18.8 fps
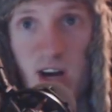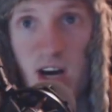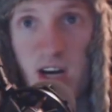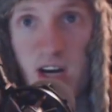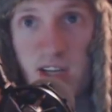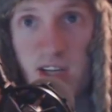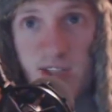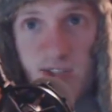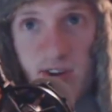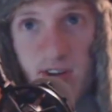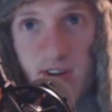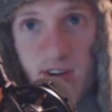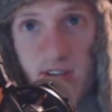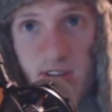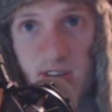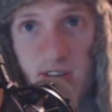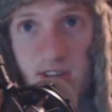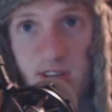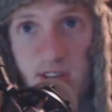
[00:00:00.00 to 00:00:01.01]
It's turned
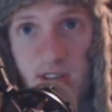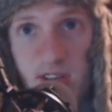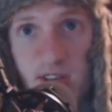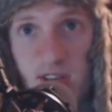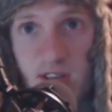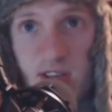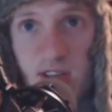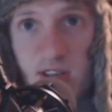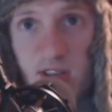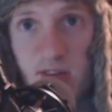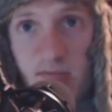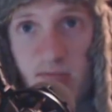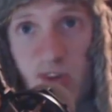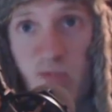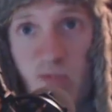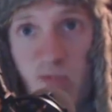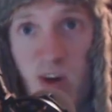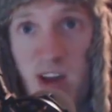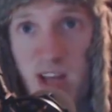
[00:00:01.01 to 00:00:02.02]
in to
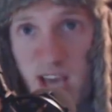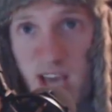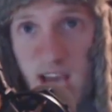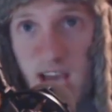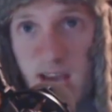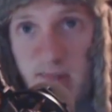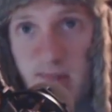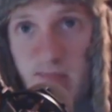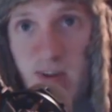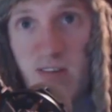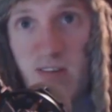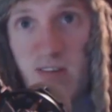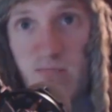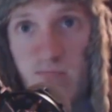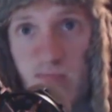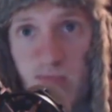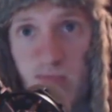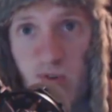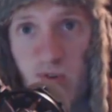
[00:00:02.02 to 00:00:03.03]
be quite a game,
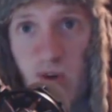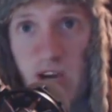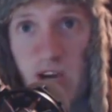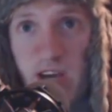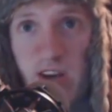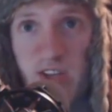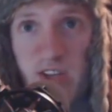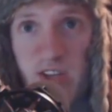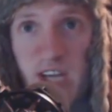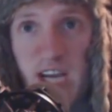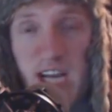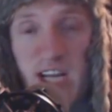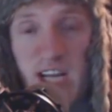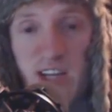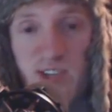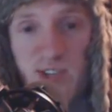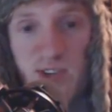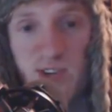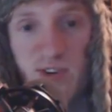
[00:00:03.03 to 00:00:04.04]
quite
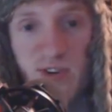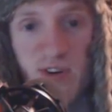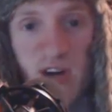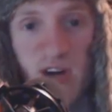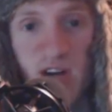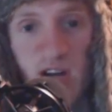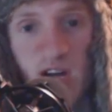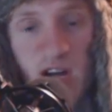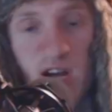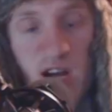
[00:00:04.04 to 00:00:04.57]
entertaining. So